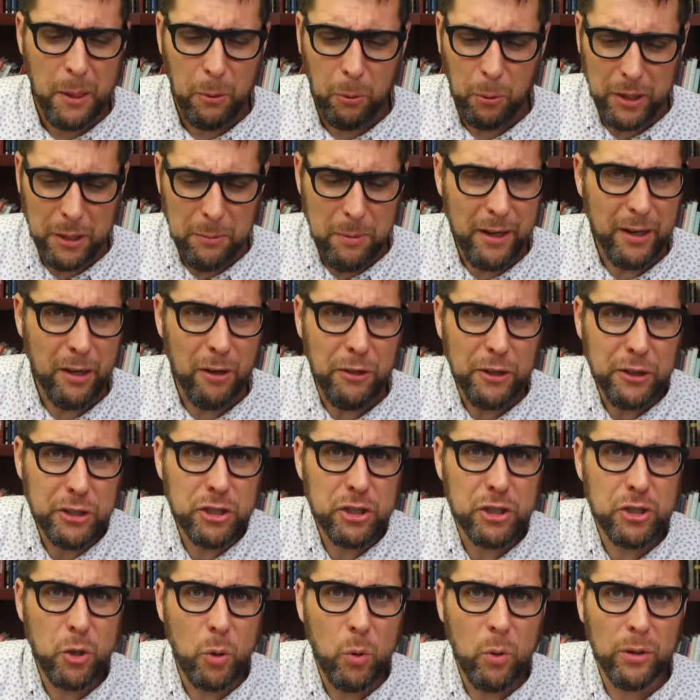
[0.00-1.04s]
What about all the
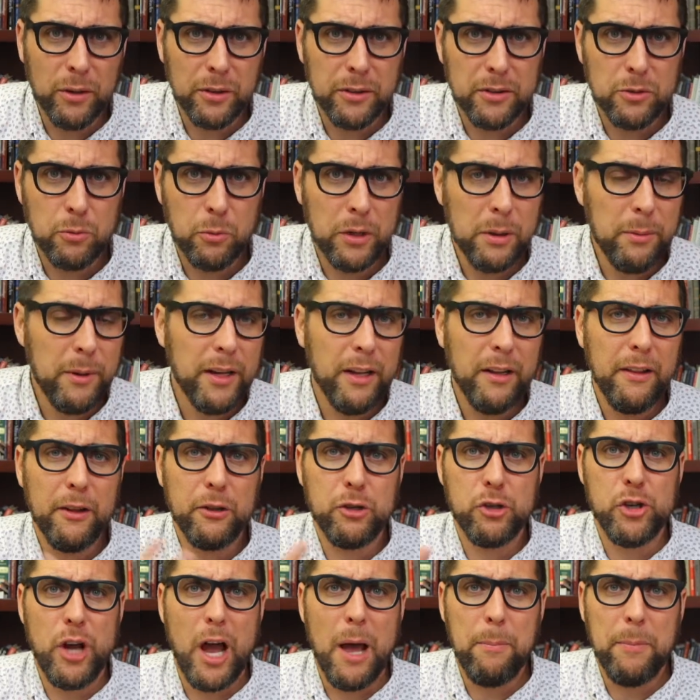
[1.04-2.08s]
stores? What about all the
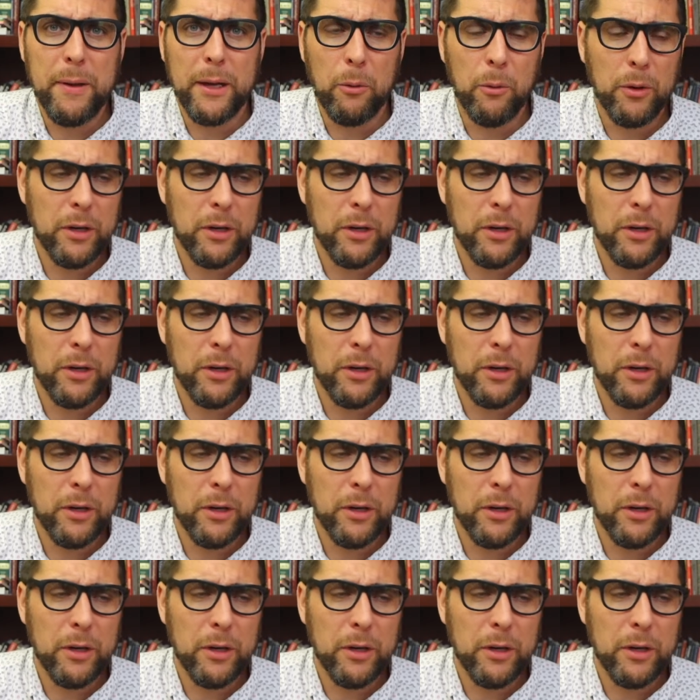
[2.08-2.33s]
shopping?